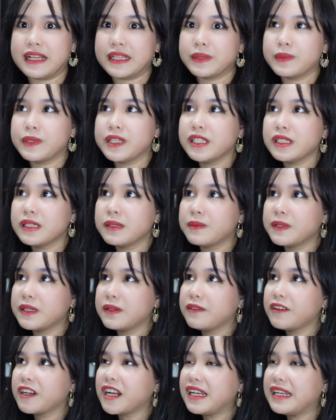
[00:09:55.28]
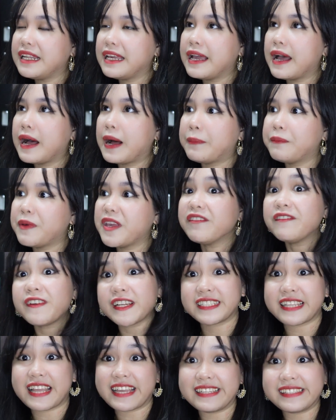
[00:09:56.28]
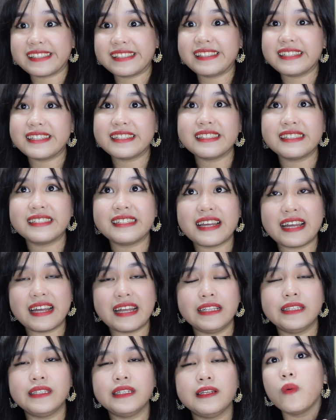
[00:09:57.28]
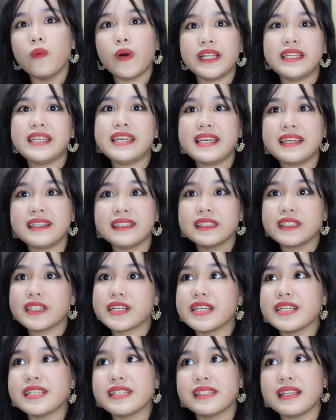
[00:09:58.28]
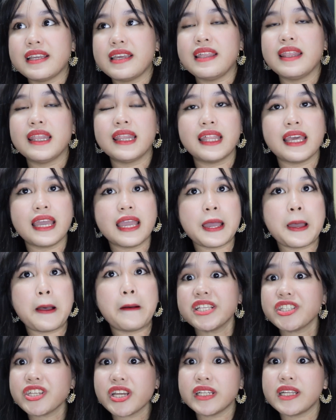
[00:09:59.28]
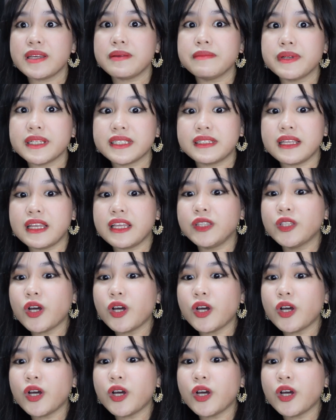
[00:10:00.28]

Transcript: husband specifically emphasized this, that when he enters in the Indian embassy,